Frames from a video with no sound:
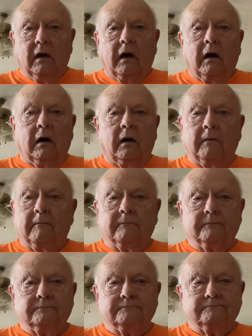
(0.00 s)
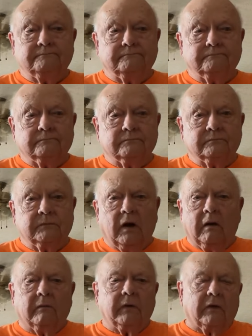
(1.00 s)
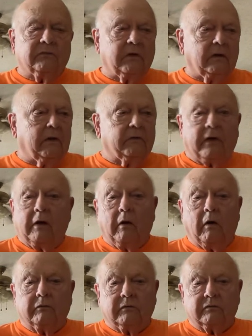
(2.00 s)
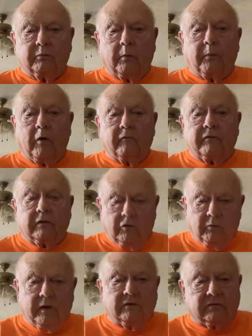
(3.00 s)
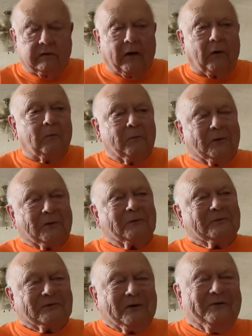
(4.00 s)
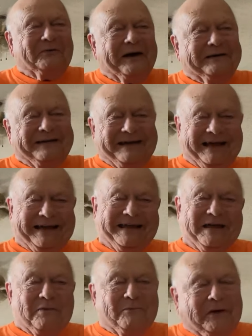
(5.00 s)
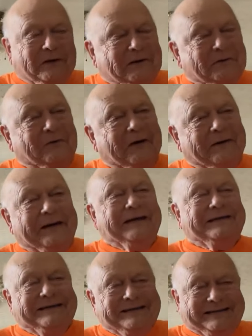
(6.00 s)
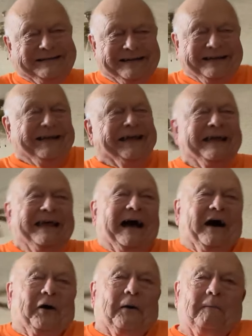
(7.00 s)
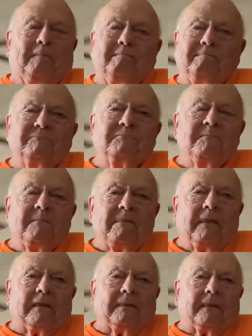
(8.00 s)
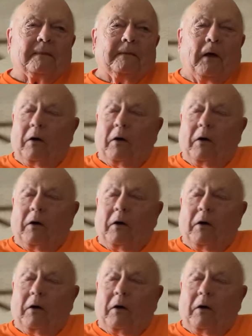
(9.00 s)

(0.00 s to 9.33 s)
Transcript: Um, yeah, I'm not saying that they all just were perfect. You mentioned Harold Miller, so but anyway, um, no,